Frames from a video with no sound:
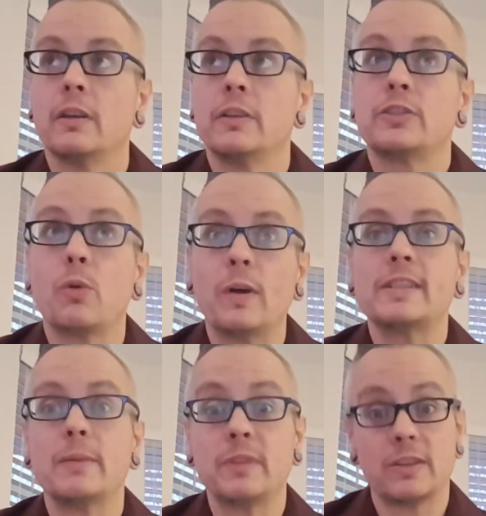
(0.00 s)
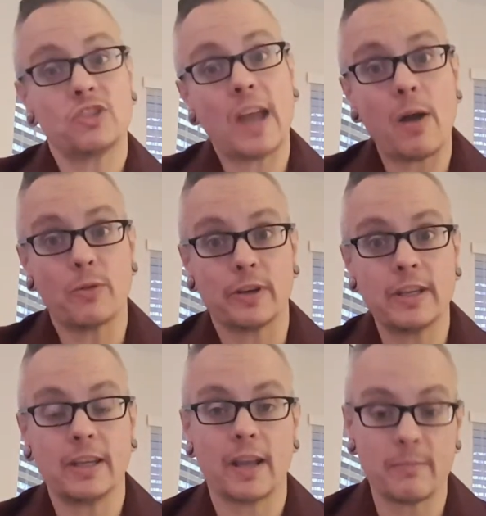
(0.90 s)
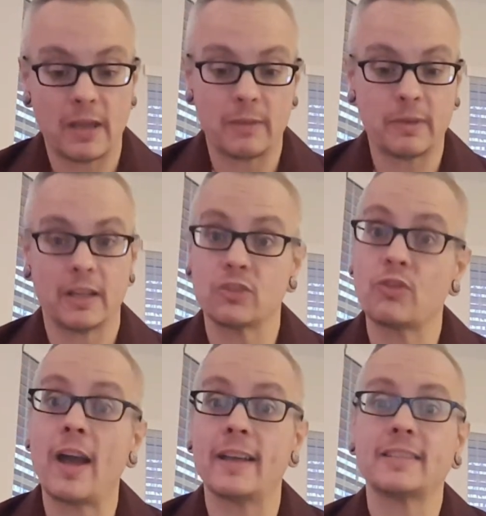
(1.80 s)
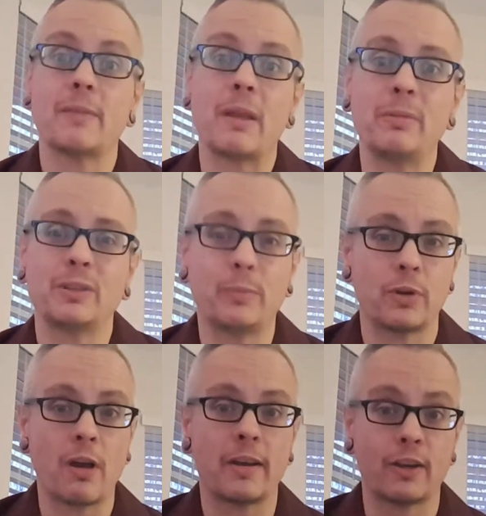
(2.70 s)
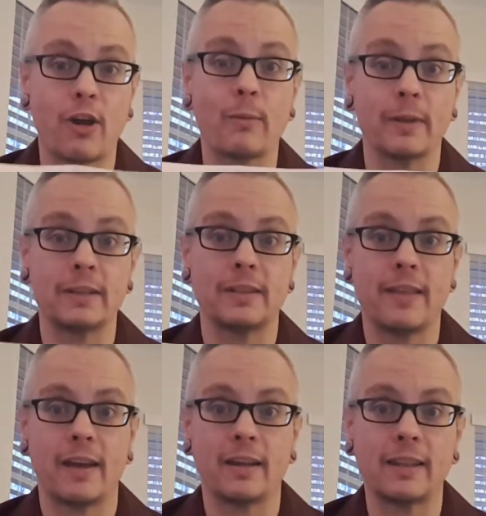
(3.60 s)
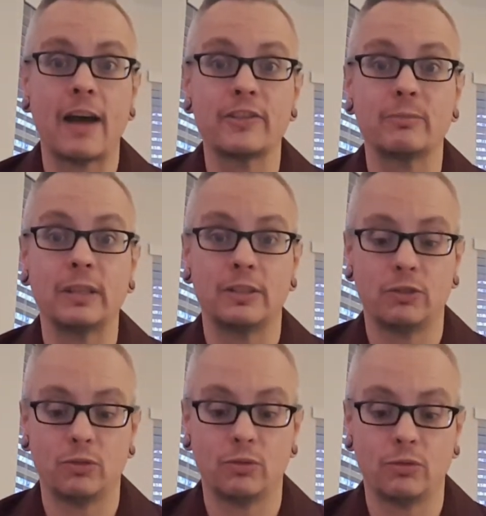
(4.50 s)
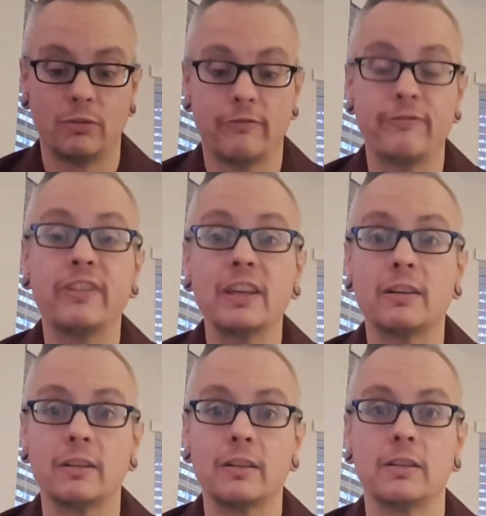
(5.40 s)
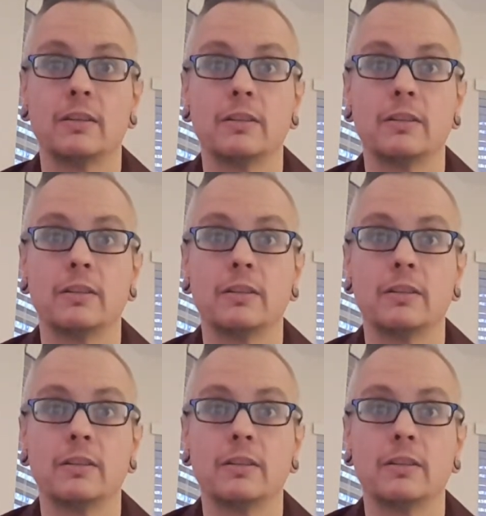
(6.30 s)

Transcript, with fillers: So once I'm done showering and I'm, and I'm getting dressed, I'm able to put on a garment that allows me to feel